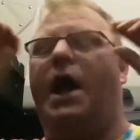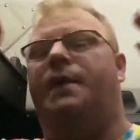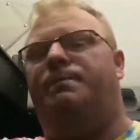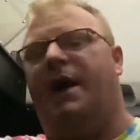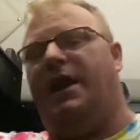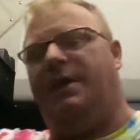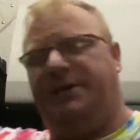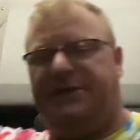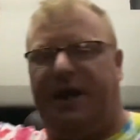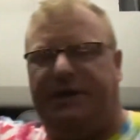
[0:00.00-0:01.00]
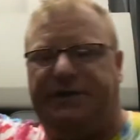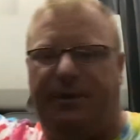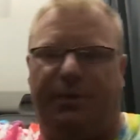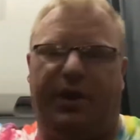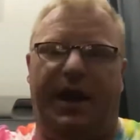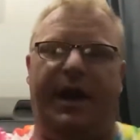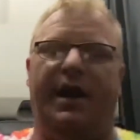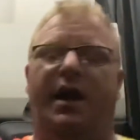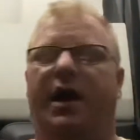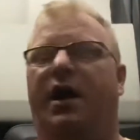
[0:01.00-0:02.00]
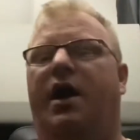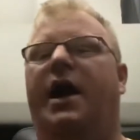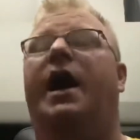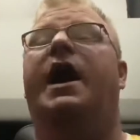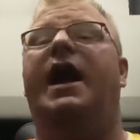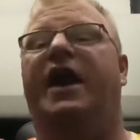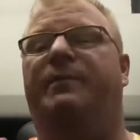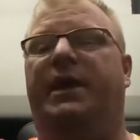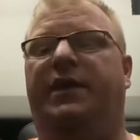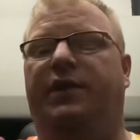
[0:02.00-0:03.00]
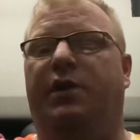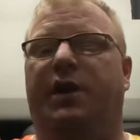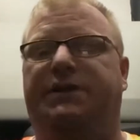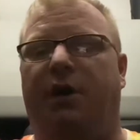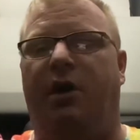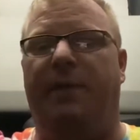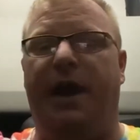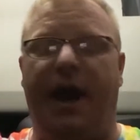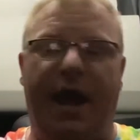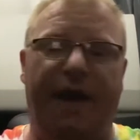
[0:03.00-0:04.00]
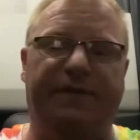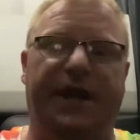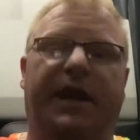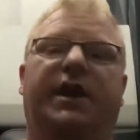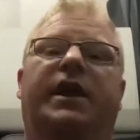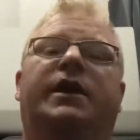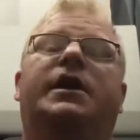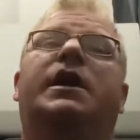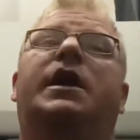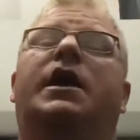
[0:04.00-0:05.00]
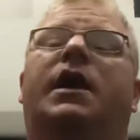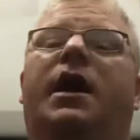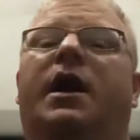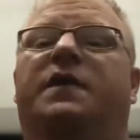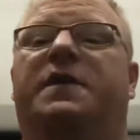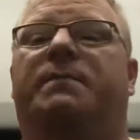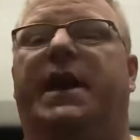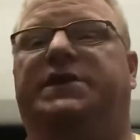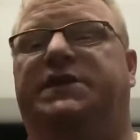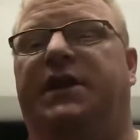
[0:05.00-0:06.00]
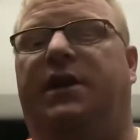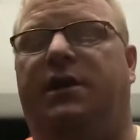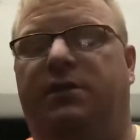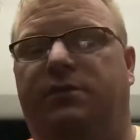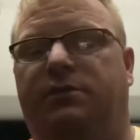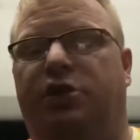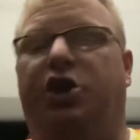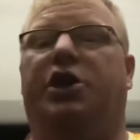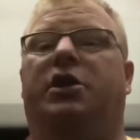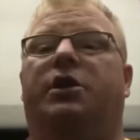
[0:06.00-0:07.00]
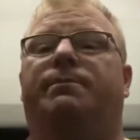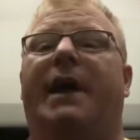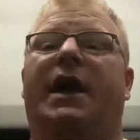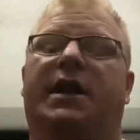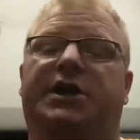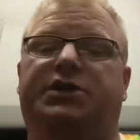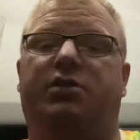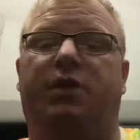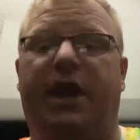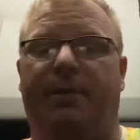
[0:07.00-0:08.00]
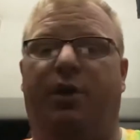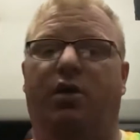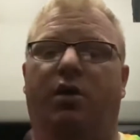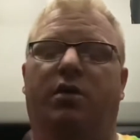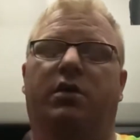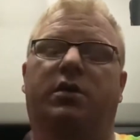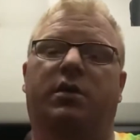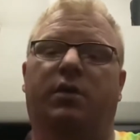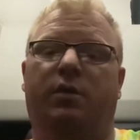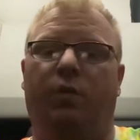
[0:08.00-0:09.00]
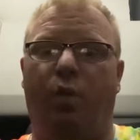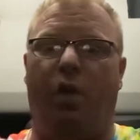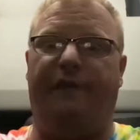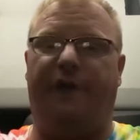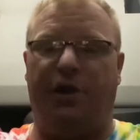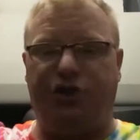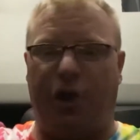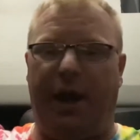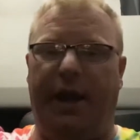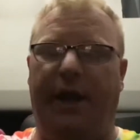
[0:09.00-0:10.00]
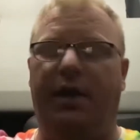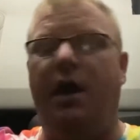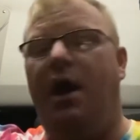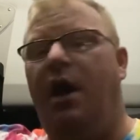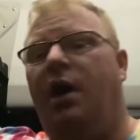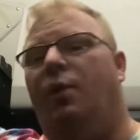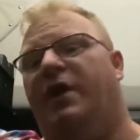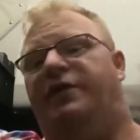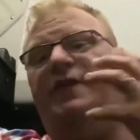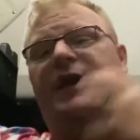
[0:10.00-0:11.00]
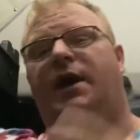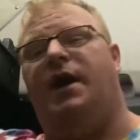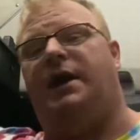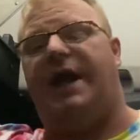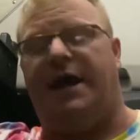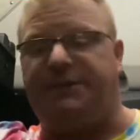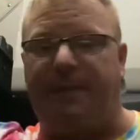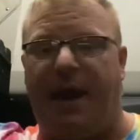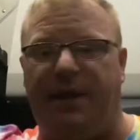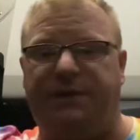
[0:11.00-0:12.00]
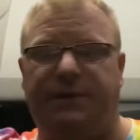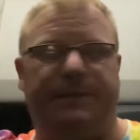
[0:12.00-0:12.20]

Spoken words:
But let me tell you something, okay? All right, I have been in the U.S. Army. I have taken the basic nuclear, biological, chemical warfare training with the gas mask